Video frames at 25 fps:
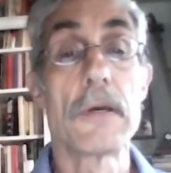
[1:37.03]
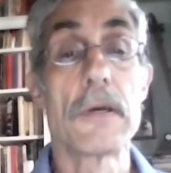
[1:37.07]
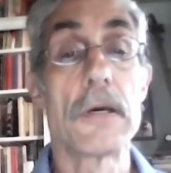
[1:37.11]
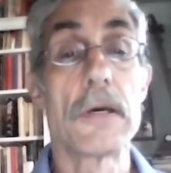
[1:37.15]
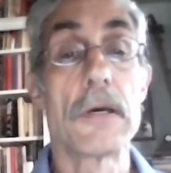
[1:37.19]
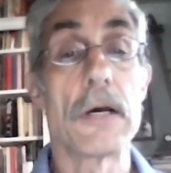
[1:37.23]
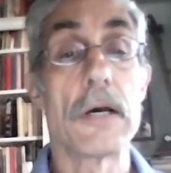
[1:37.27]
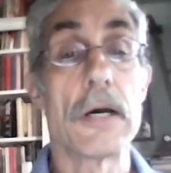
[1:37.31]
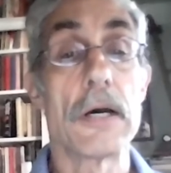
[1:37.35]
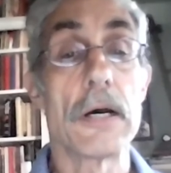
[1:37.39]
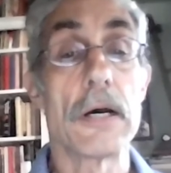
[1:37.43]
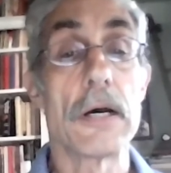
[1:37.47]

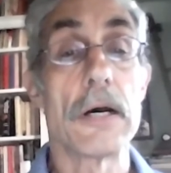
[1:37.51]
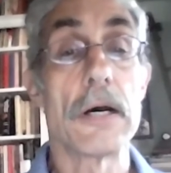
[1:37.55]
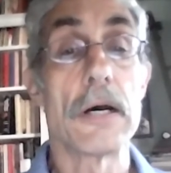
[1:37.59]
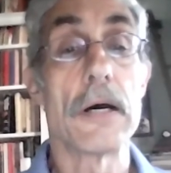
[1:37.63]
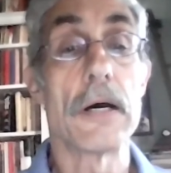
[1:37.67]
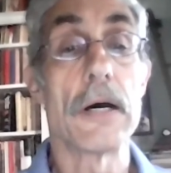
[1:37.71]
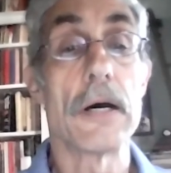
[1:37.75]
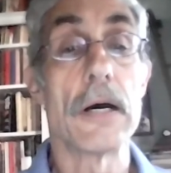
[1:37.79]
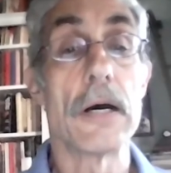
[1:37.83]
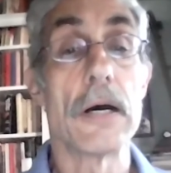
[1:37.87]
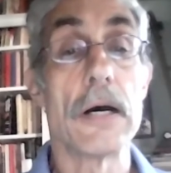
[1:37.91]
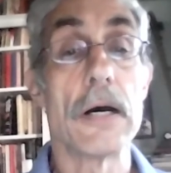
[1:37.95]

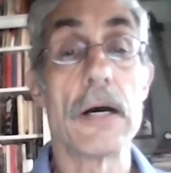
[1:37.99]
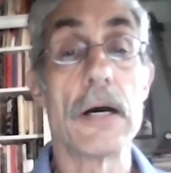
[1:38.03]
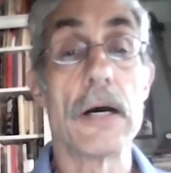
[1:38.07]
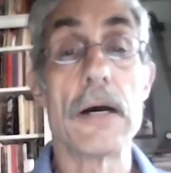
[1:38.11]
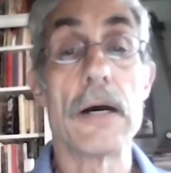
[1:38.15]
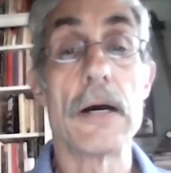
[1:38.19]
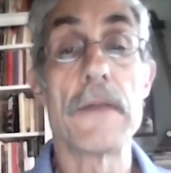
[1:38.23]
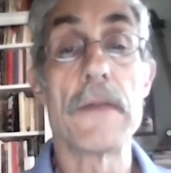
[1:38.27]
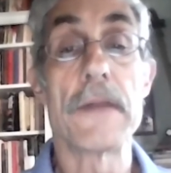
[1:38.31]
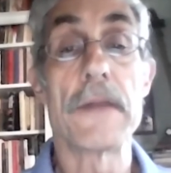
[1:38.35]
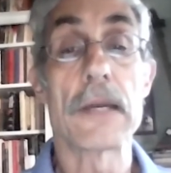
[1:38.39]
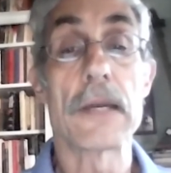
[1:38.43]
Uh, I
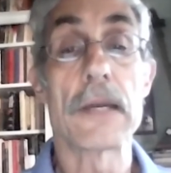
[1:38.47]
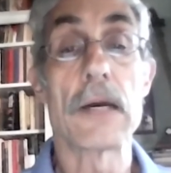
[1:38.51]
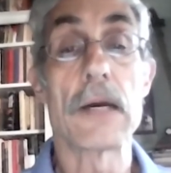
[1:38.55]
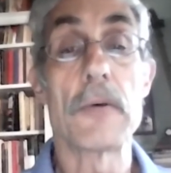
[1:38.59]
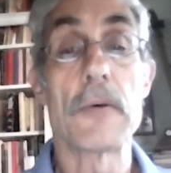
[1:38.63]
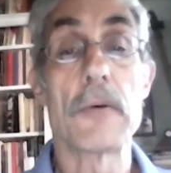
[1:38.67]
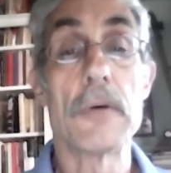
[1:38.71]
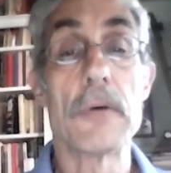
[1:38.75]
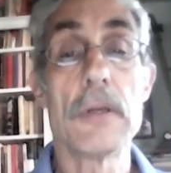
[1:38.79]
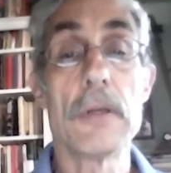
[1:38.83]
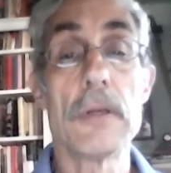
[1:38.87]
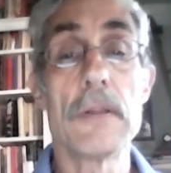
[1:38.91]
think I
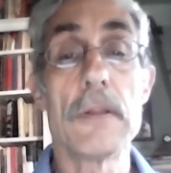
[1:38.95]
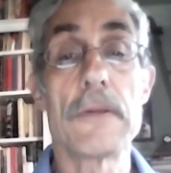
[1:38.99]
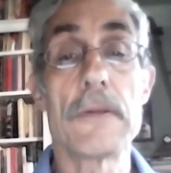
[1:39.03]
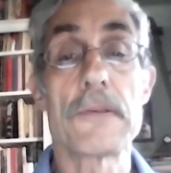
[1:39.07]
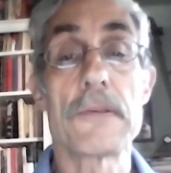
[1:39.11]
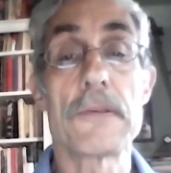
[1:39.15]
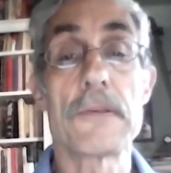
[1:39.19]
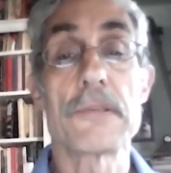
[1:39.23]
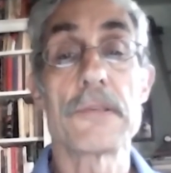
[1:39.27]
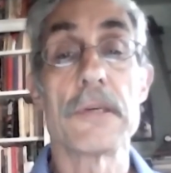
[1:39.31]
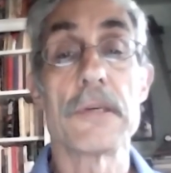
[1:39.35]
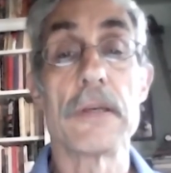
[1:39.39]
will.
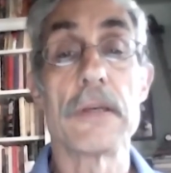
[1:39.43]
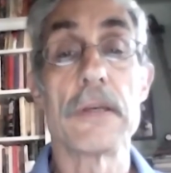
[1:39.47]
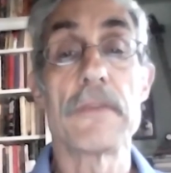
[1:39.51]
Let's see.